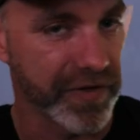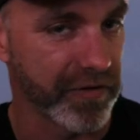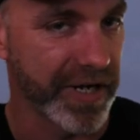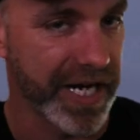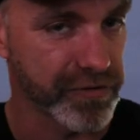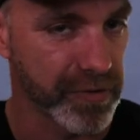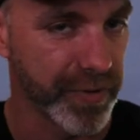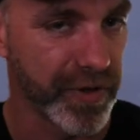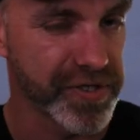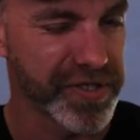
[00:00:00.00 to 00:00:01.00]
if they're an extra
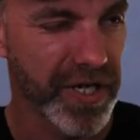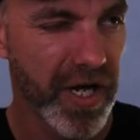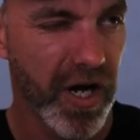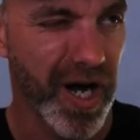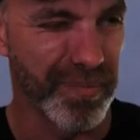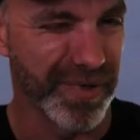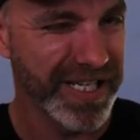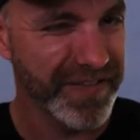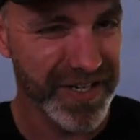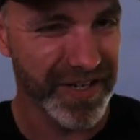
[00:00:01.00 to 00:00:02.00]
purchase. I
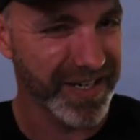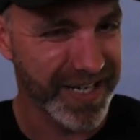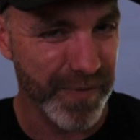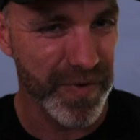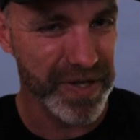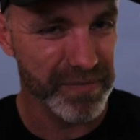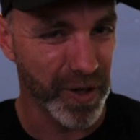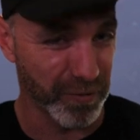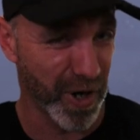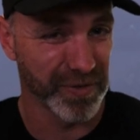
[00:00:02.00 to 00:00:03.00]
believe they're going to come with them.
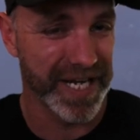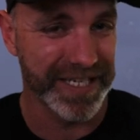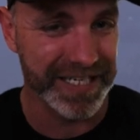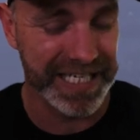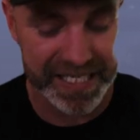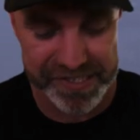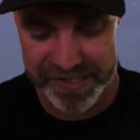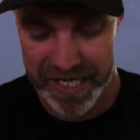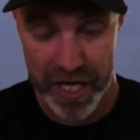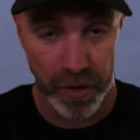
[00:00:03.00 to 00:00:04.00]
I'll take a
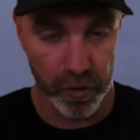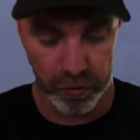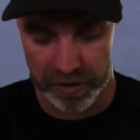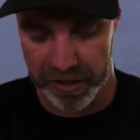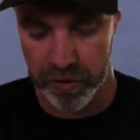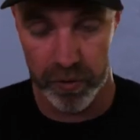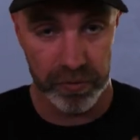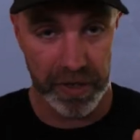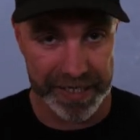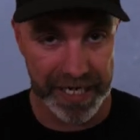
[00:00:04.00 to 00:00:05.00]
guess. Look really
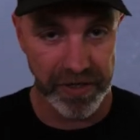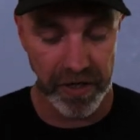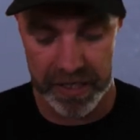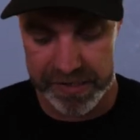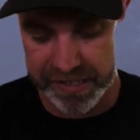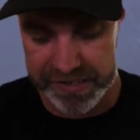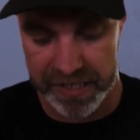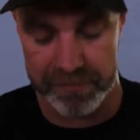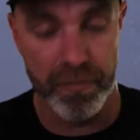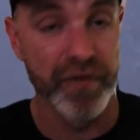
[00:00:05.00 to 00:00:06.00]
cool. Again, highly
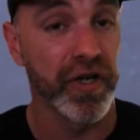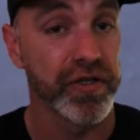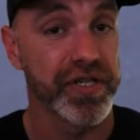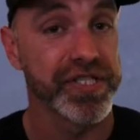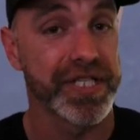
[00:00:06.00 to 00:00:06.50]
detailed. Moving on to